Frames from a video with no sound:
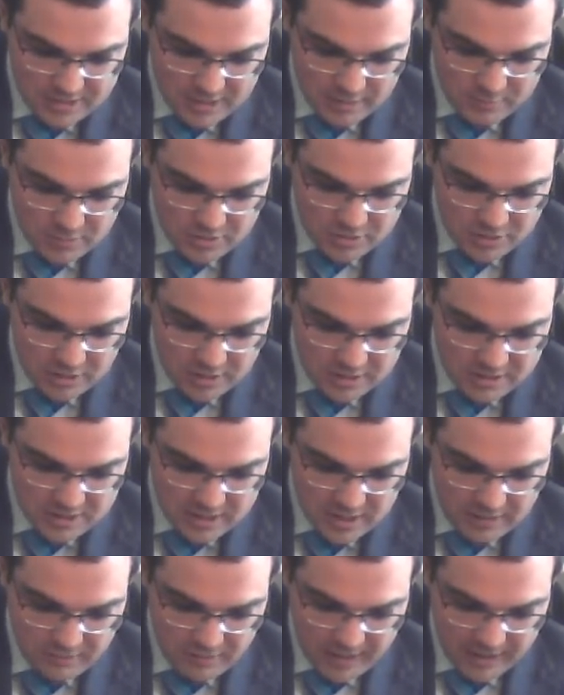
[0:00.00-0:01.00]
I'm just going to
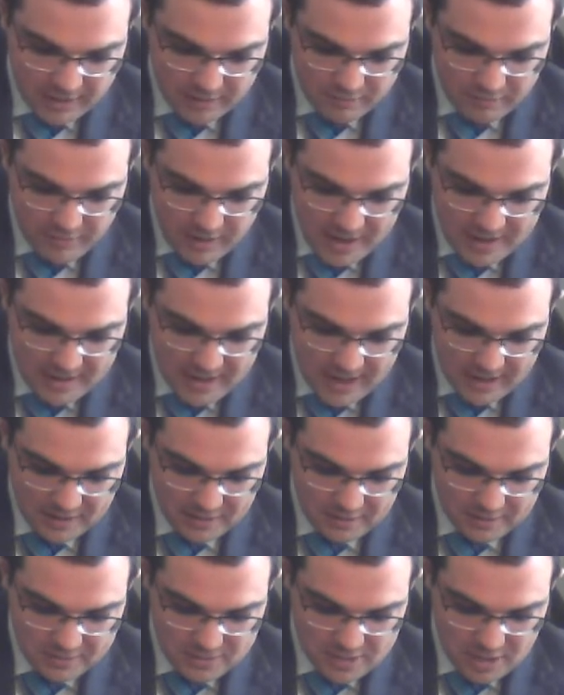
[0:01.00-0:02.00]
see if I can find that
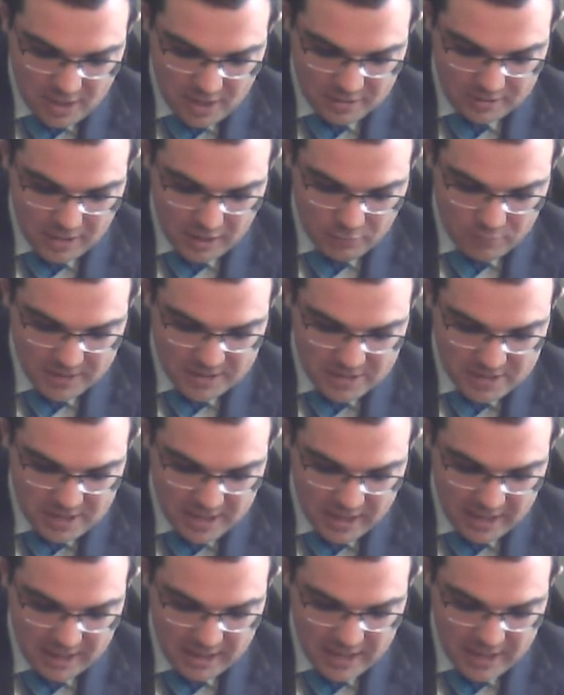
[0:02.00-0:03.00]
little song that we
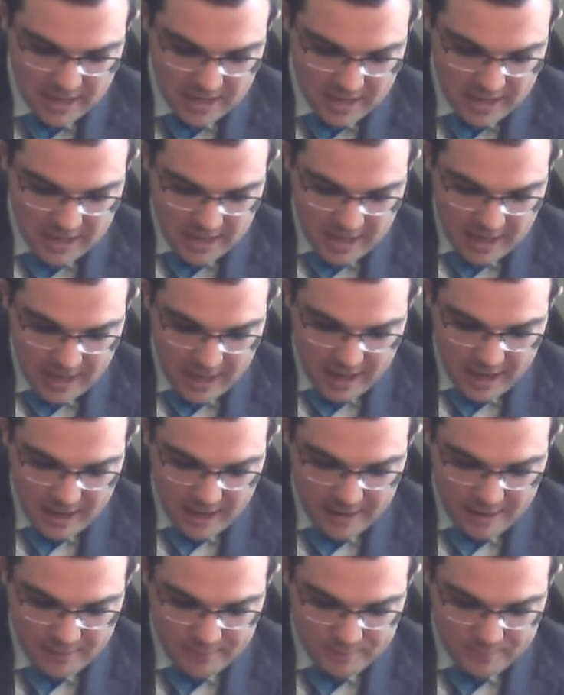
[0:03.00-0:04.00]
sing
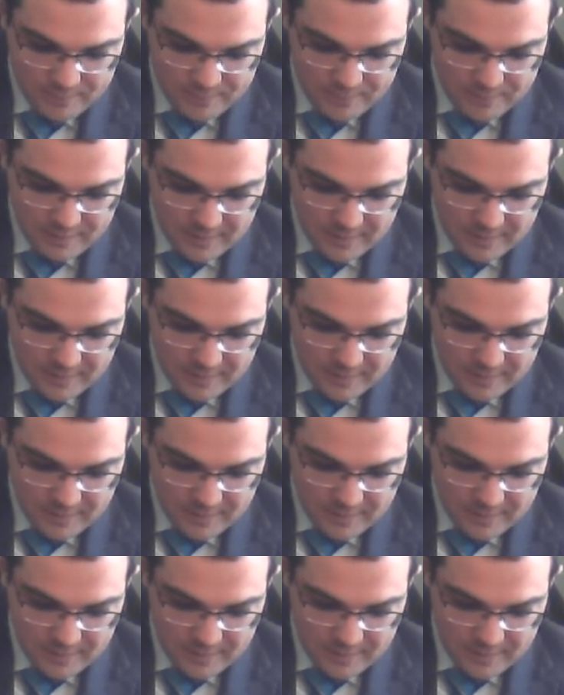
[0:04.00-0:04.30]
um,